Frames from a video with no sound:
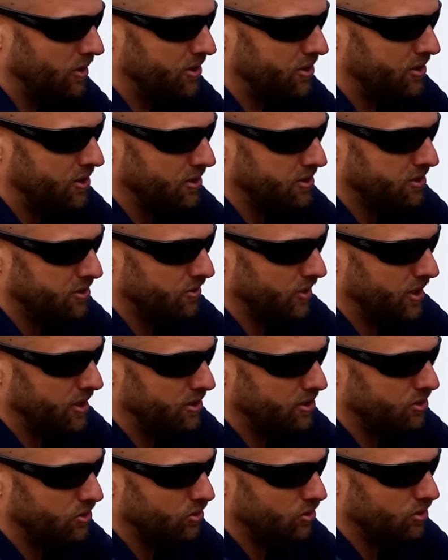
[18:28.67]
with the
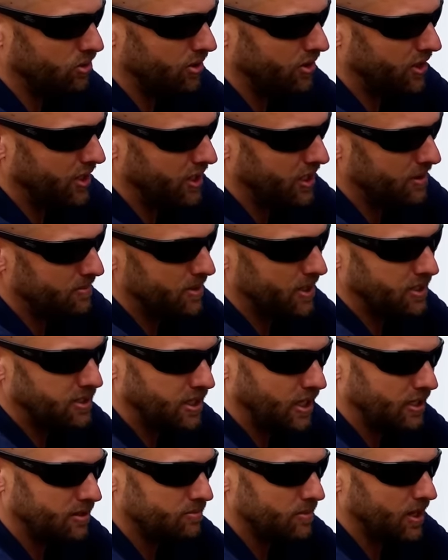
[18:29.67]
screen tool, then I'm gonna
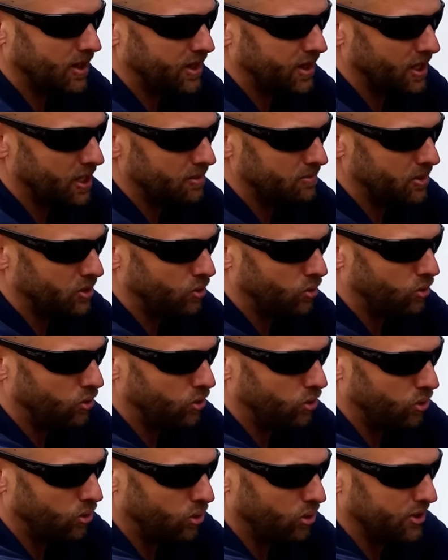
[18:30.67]
take my thumb and
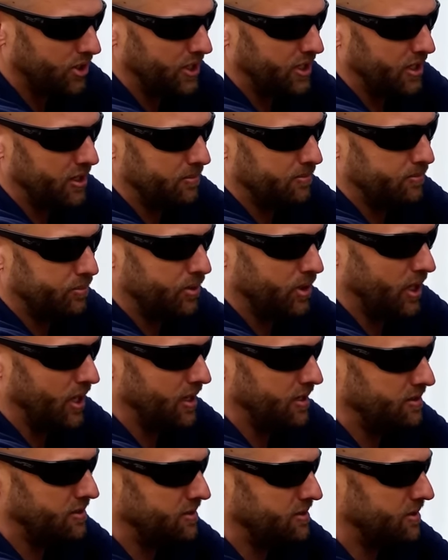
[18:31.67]
hold it in
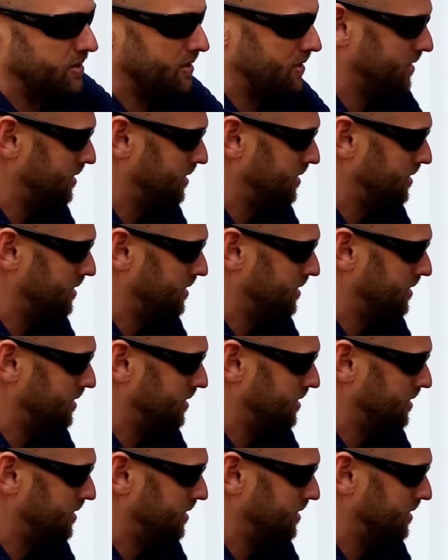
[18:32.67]
place.